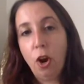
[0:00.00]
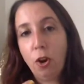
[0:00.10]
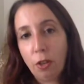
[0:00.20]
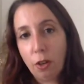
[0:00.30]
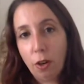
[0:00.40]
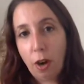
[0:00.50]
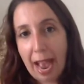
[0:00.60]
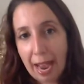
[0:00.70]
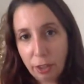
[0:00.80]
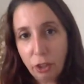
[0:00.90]
our
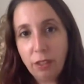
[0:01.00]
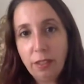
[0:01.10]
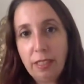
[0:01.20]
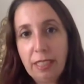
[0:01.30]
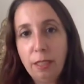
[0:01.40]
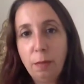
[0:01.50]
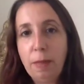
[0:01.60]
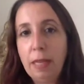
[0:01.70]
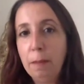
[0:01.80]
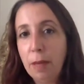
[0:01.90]
actions need to
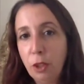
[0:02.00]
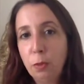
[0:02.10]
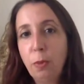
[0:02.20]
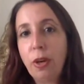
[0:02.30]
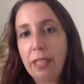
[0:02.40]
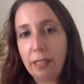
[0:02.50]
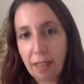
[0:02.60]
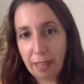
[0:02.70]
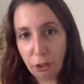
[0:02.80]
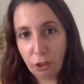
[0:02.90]
be much more
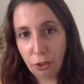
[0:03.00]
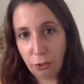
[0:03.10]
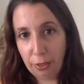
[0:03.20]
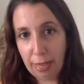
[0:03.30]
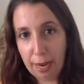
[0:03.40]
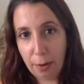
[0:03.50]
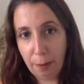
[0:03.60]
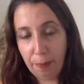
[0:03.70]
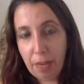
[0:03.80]
intentional now.